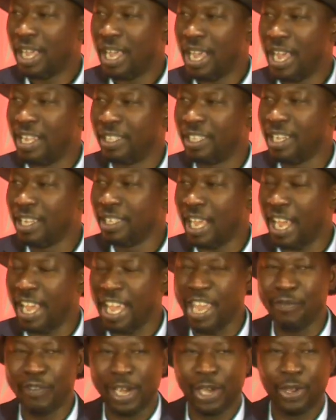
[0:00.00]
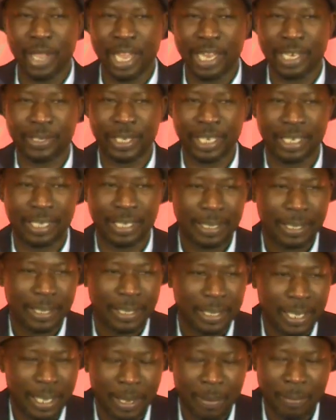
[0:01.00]
And these are evaluated
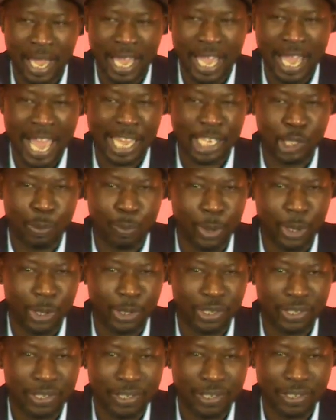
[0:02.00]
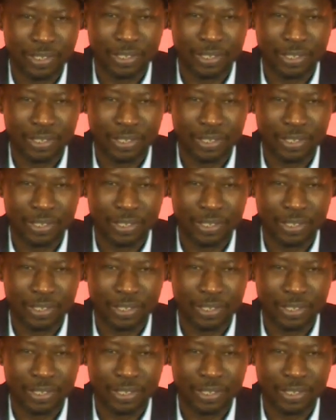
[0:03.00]
by experts.